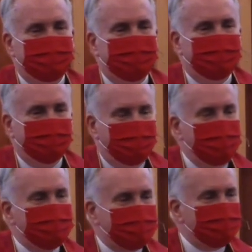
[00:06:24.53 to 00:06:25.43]
There
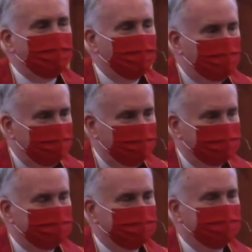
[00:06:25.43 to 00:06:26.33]
is no pit
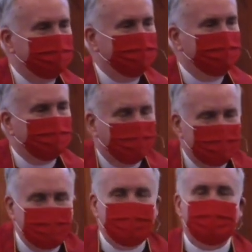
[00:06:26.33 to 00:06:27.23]
where
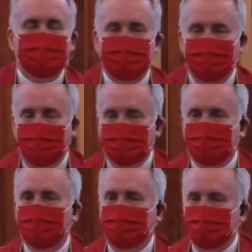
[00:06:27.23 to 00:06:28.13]
he is not
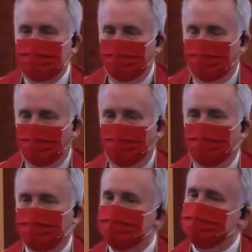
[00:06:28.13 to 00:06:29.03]
deeper
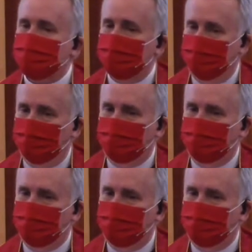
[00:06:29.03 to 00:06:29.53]
still.